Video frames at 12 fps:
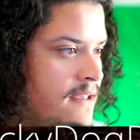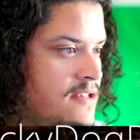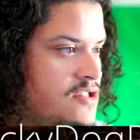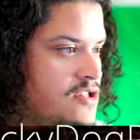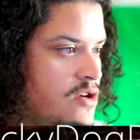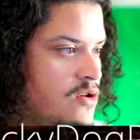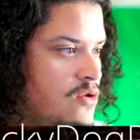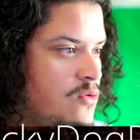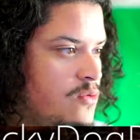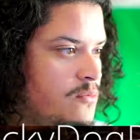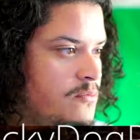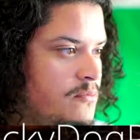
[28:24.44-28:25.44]

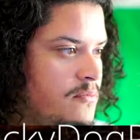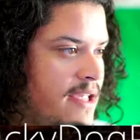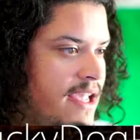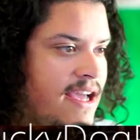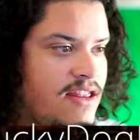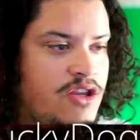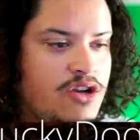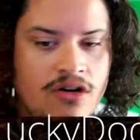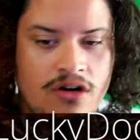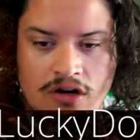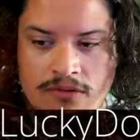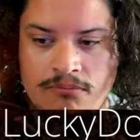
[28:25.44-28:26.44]
so yeah,
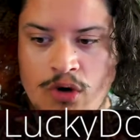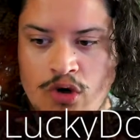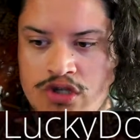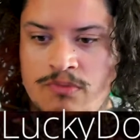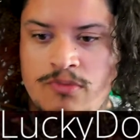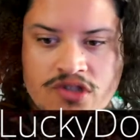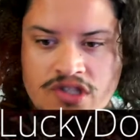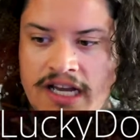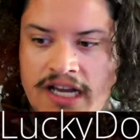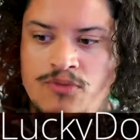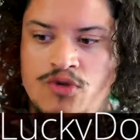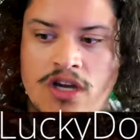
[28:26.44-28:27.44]
there are multiple
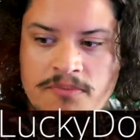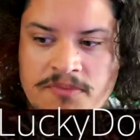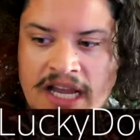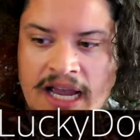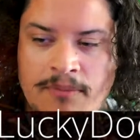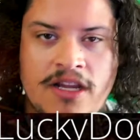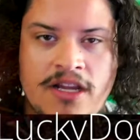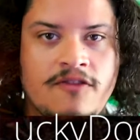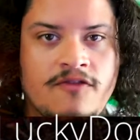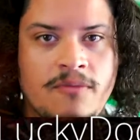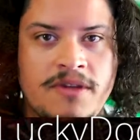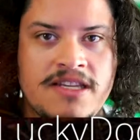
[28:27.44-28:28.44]
time jumps happening
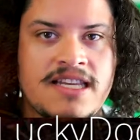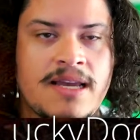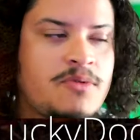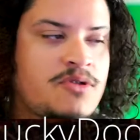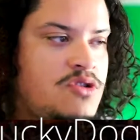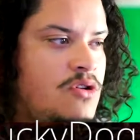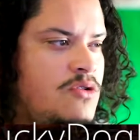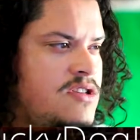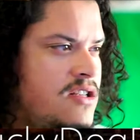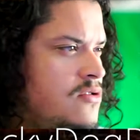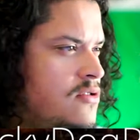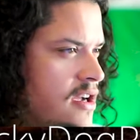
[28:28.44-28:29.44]
from these episodes.
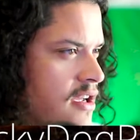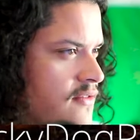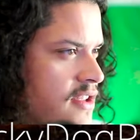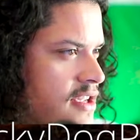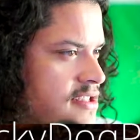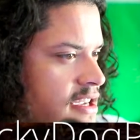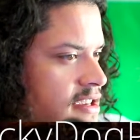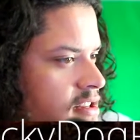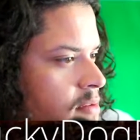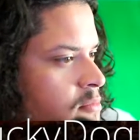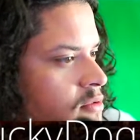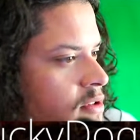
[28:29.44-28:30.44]
I don't have the exact
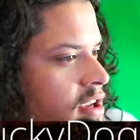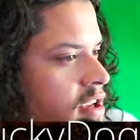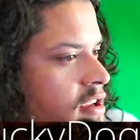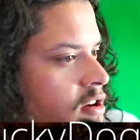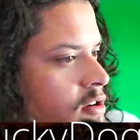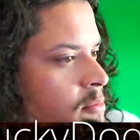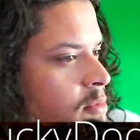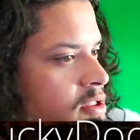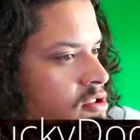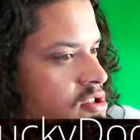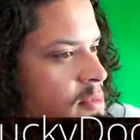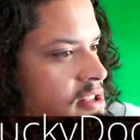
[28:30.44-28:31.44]
number right here, but
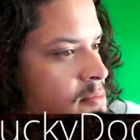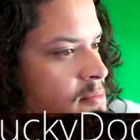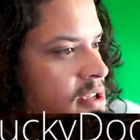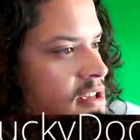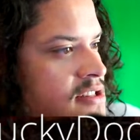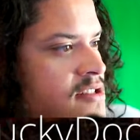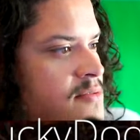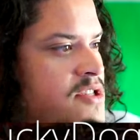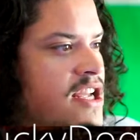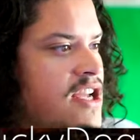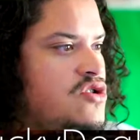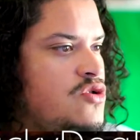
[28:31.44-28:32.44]
there's about to be a
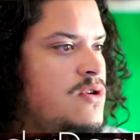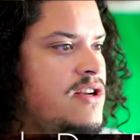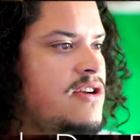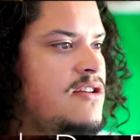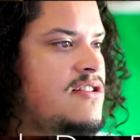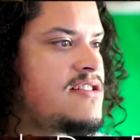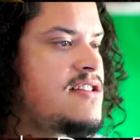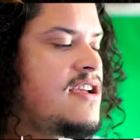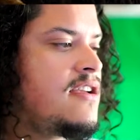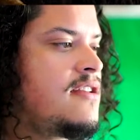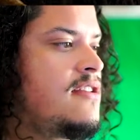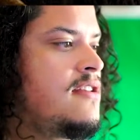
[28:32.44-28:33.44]
substantial one here in a
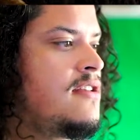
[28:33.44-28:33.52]
second,